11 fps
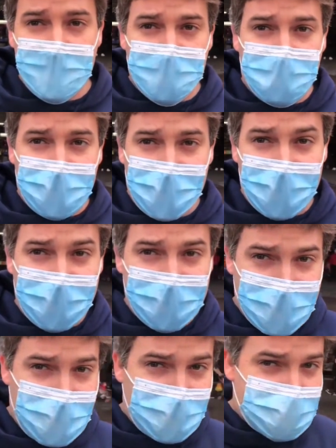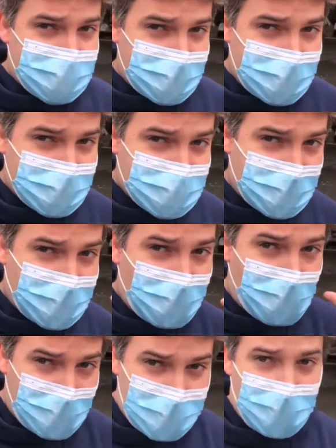But this is a
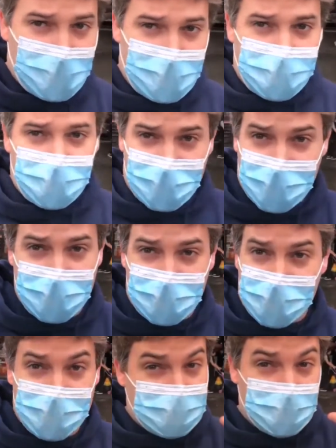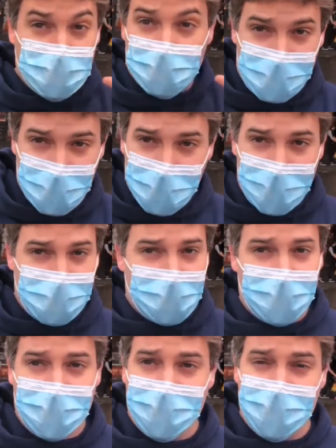wet market right here. It's a normal wet
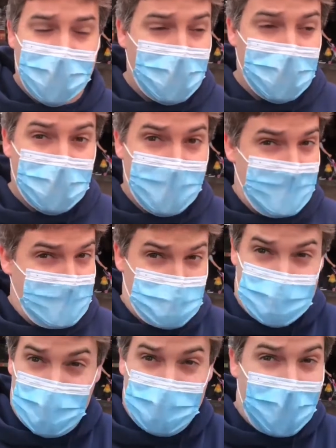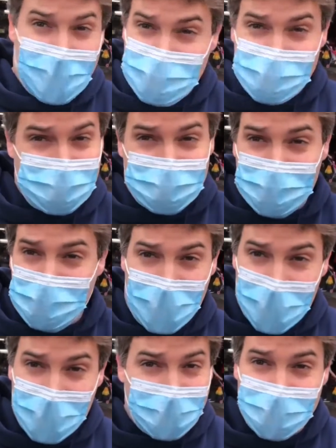market, and there's no bats, there's no
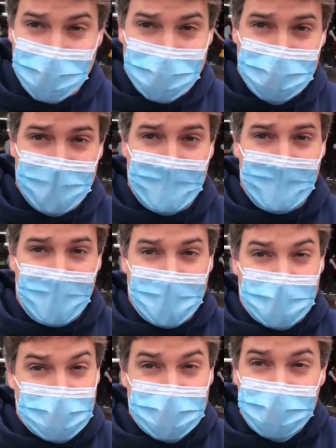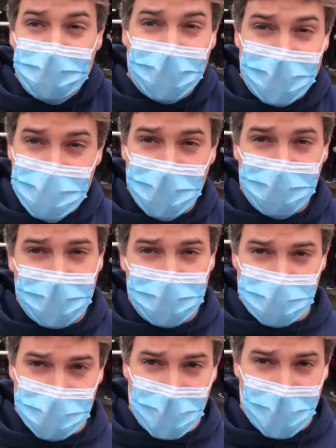pangolins. It's just a place where people
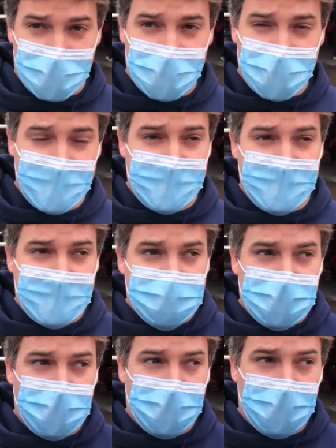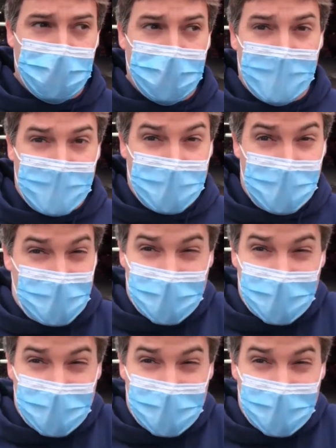shop. So yelling